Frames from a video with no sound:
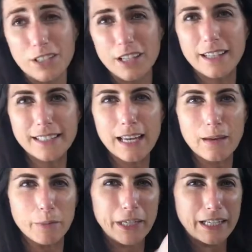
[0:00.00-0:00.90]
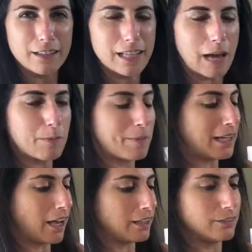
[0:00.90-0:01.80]
or salsa and putting it on top of my
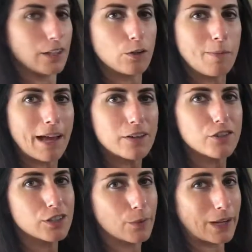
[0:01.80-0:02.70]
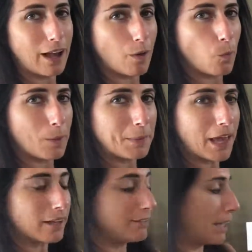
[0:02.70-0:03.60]
cauliflower mash. So I got 1 block of